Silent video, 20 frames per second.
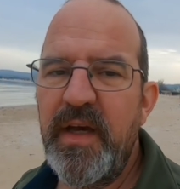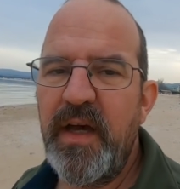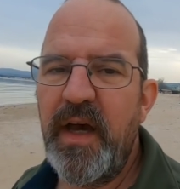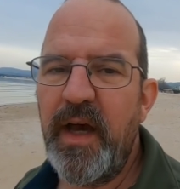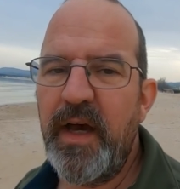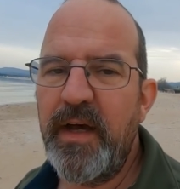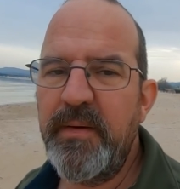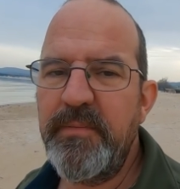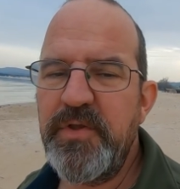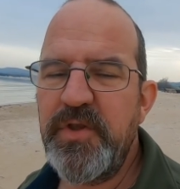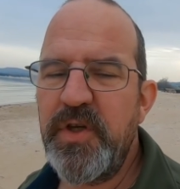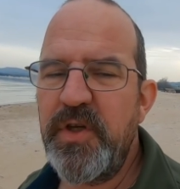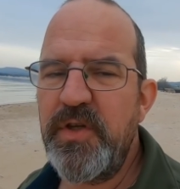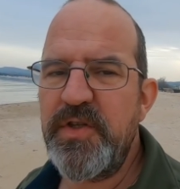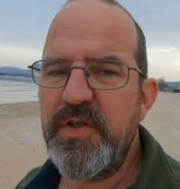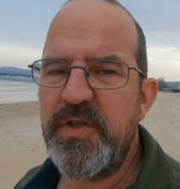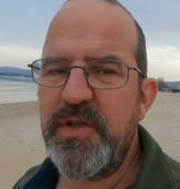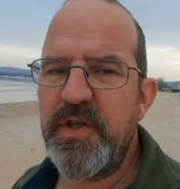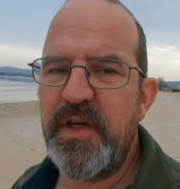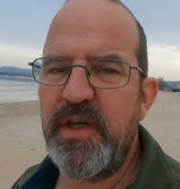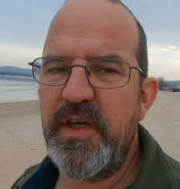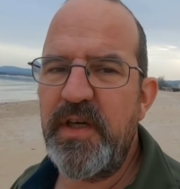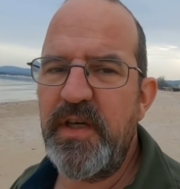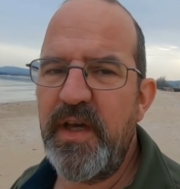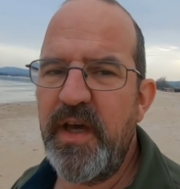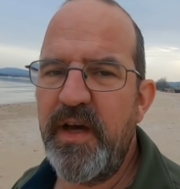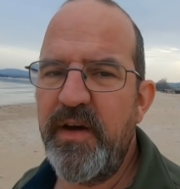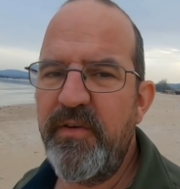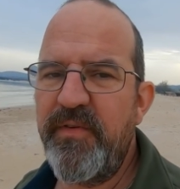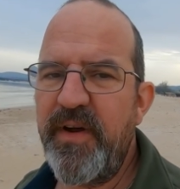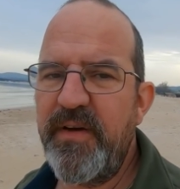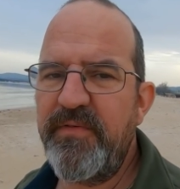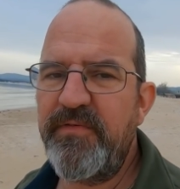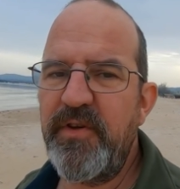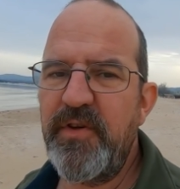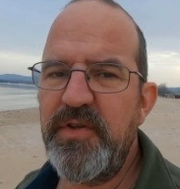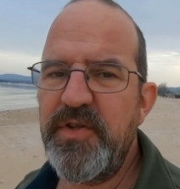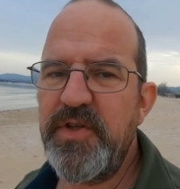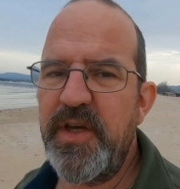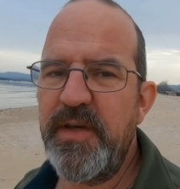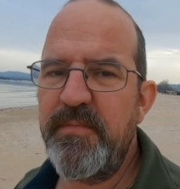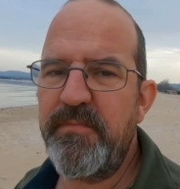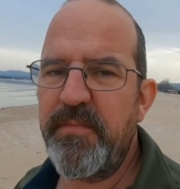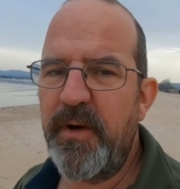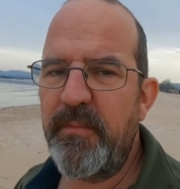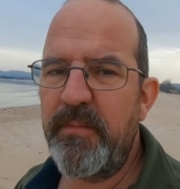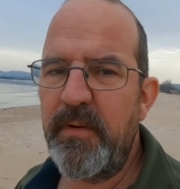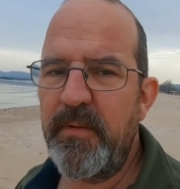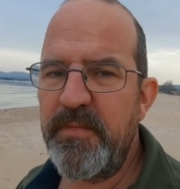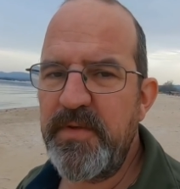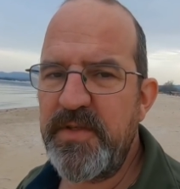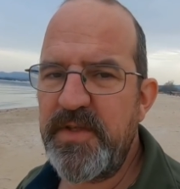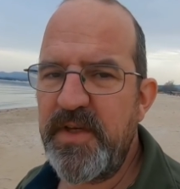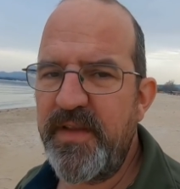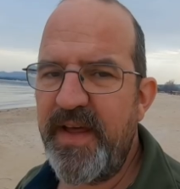um, due to the uh, refugee problems